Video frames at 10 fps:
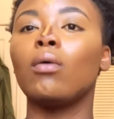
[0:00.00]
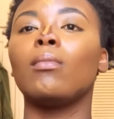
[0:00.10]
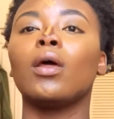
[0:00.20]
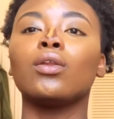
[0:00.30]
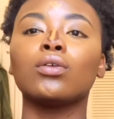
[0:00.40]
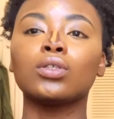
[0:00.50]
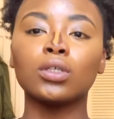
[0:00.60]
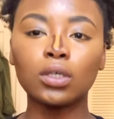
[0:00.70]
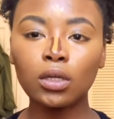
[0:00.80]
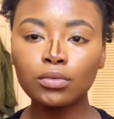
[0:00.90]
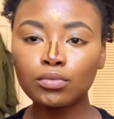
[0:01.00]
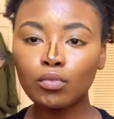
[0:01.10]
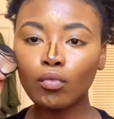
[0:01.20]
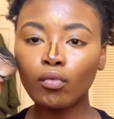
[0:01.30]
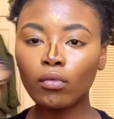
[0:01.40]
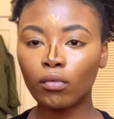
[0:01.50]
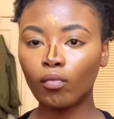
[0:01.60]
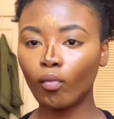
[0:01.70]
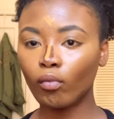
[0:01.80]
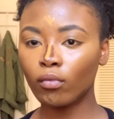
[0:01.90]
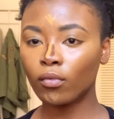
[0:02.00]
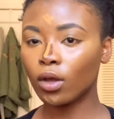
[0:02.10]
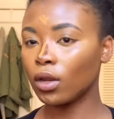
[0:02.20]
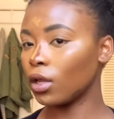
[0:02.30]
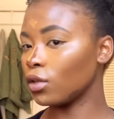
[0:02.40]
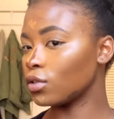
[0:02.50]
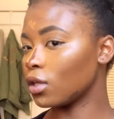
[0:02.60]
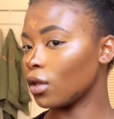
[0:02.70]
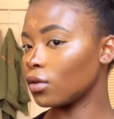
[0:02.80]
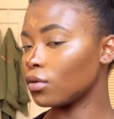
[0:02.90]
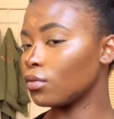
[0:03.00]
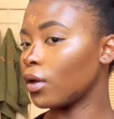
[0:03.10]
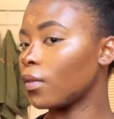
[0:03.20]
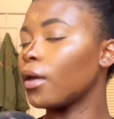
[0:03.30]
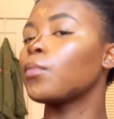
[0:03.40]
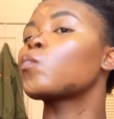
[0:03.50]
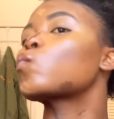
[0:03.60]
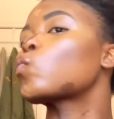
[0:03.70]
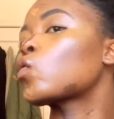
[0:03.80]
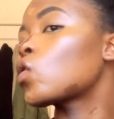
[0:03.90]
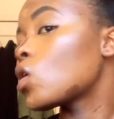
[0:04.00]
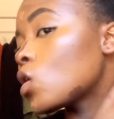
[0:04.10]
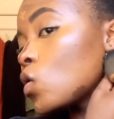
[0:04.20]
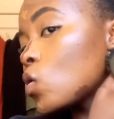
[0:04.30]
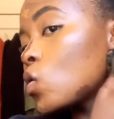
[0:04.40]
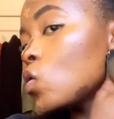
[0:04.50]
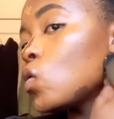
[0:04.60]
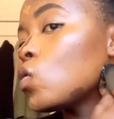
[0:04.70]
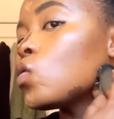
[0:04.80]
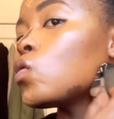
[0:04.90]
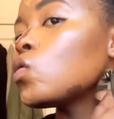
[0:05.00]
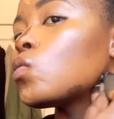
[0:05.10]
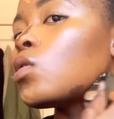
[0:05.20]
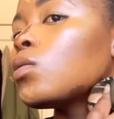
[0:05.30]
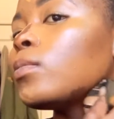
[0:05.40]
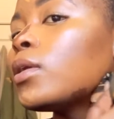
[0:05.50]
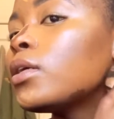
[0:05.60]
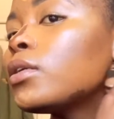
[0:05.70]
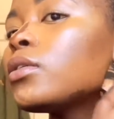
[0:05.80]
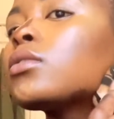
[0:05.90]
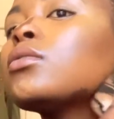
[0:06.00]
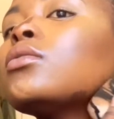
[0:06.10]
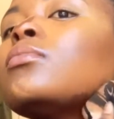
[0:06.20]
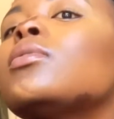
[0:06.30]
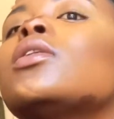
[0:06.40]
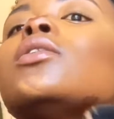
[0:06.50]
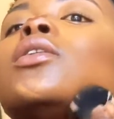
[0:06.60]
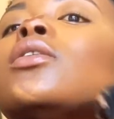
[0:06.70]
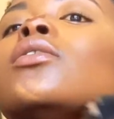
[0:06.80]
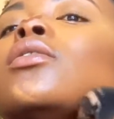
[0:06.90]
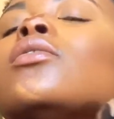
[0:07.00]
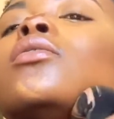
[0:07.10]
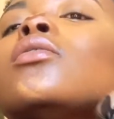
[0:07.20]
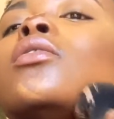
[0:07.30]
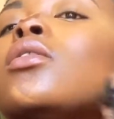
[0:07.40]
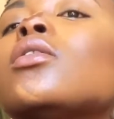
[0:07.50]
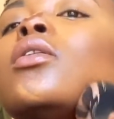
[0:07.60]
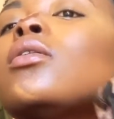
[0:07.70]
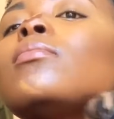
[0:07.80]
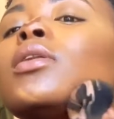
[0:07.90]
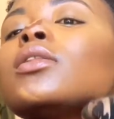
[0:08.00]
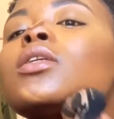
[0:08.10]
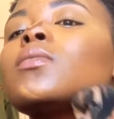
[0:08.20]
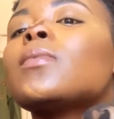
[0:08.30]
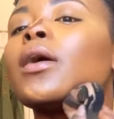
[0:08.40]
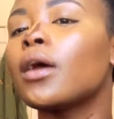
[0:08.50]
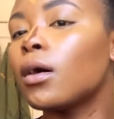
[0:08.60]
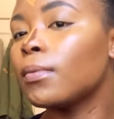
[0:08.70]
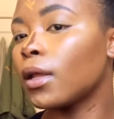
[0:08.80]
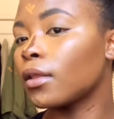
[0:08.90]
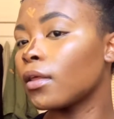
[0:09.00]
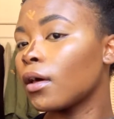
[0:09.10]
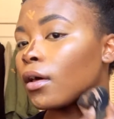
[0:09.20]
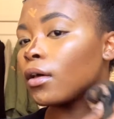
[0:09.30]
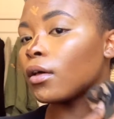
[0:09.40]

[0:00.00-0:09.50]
Blend your chicken. How do you see? Right there. Okay. Then you want to blend. You blend here. Blend this part up like that.